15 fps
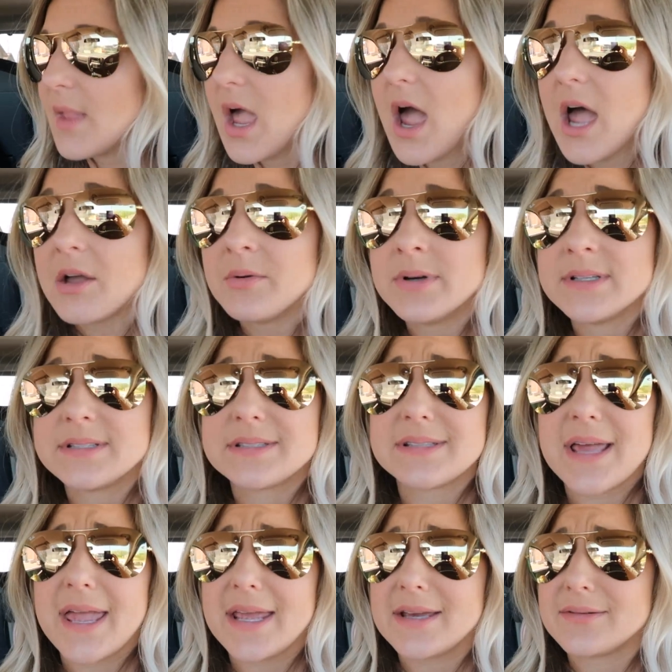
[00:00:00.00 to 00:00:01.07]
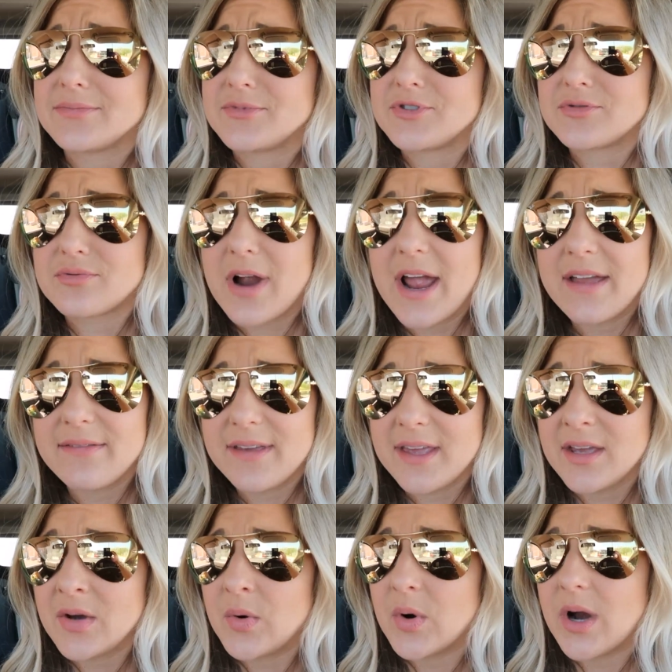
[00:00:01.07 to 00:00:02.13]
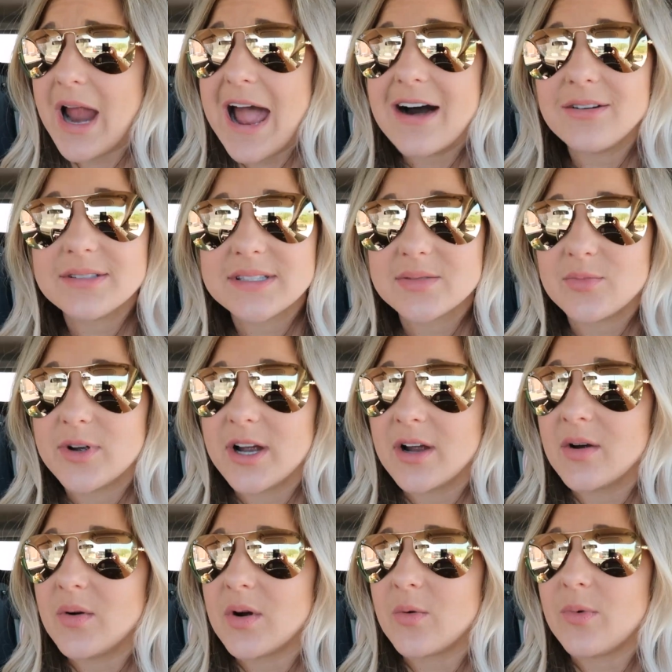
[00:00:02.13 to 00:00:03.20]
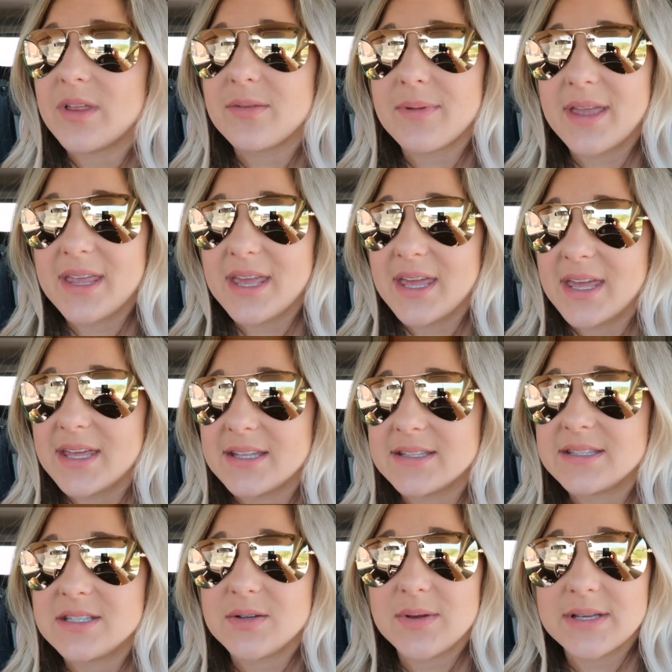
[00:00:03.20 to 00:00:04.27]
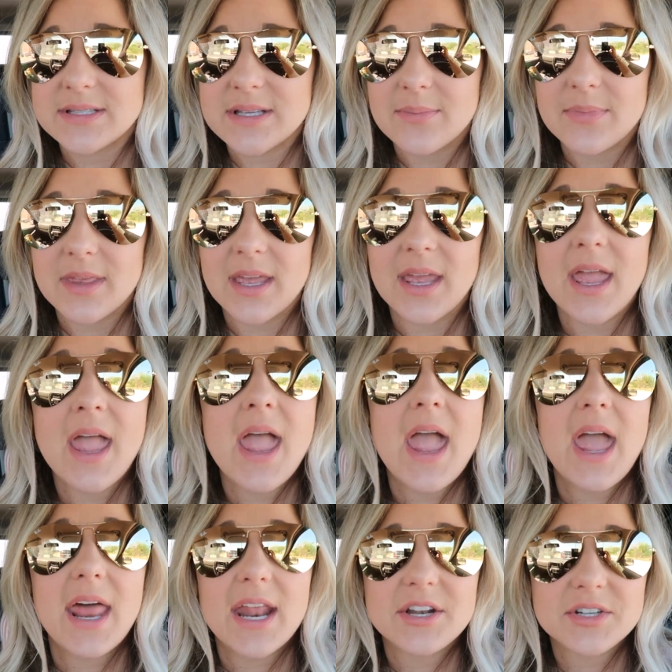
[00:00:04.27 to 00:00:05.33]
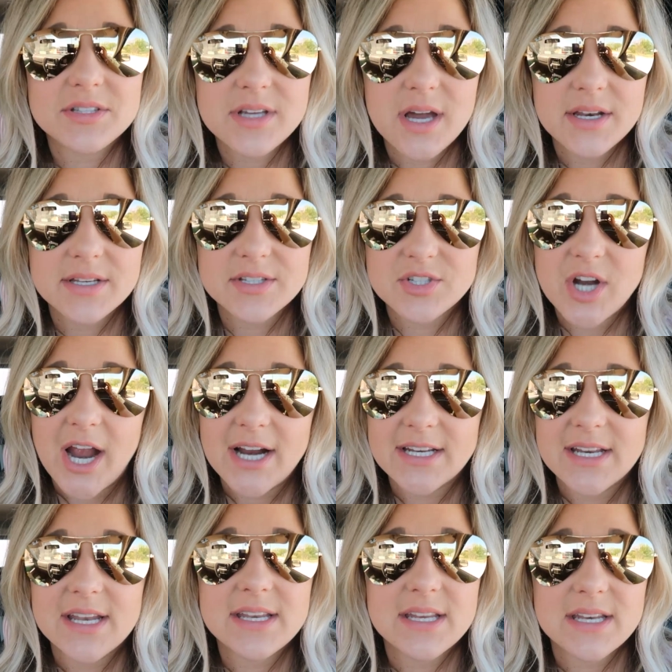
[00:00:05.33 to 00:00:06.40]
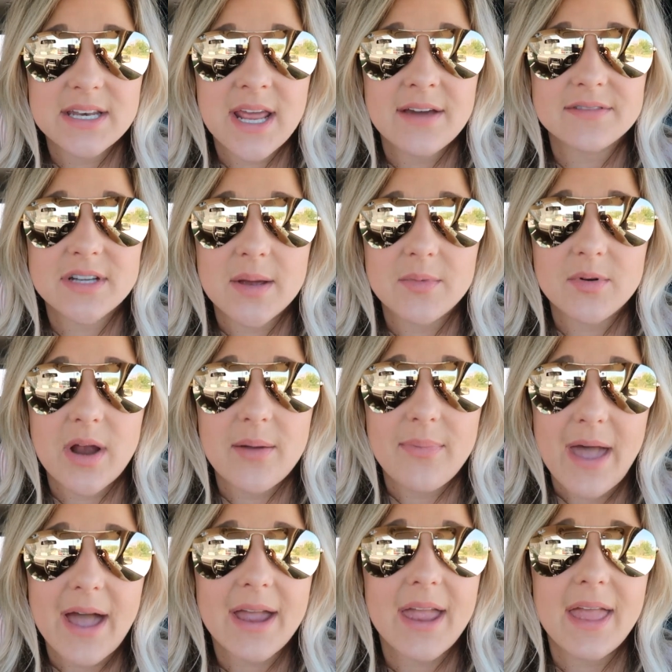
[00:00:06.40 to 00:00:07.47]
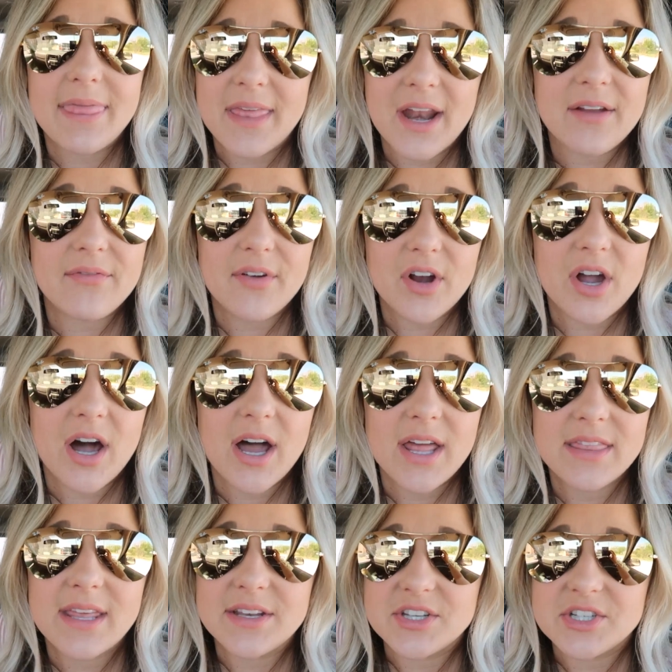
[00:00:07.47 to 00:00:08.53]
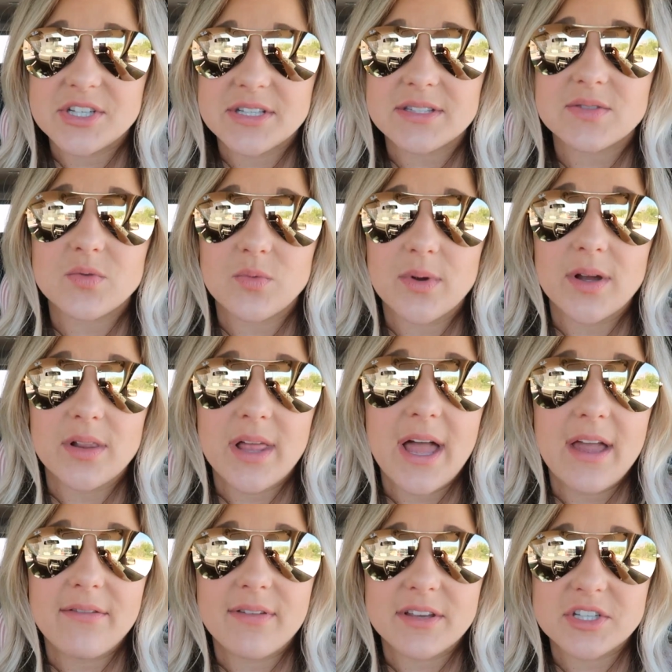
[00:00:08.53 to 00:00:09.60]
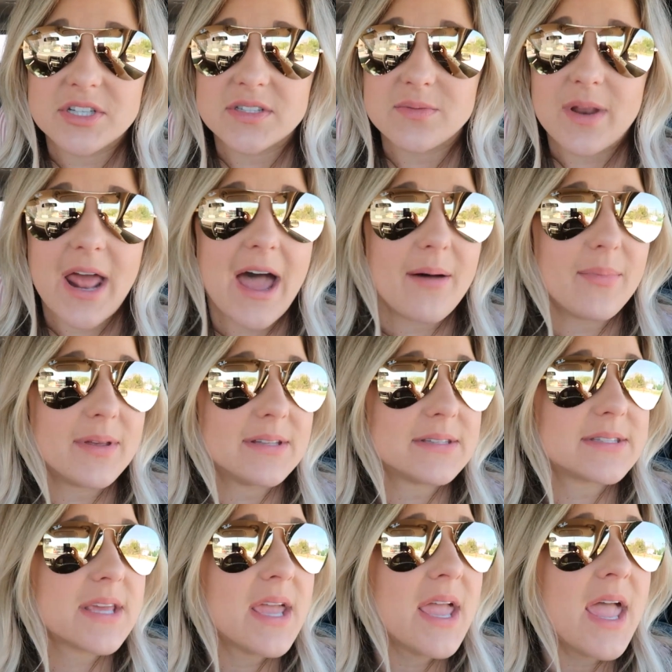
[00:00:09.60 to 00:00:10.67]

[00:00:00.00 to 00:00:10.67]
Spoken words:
I was like driving or out somewhere or with my kids doing something, and I just got distracted and didn't have time to write back, and then I forgot. That's just real life. That's just what happens.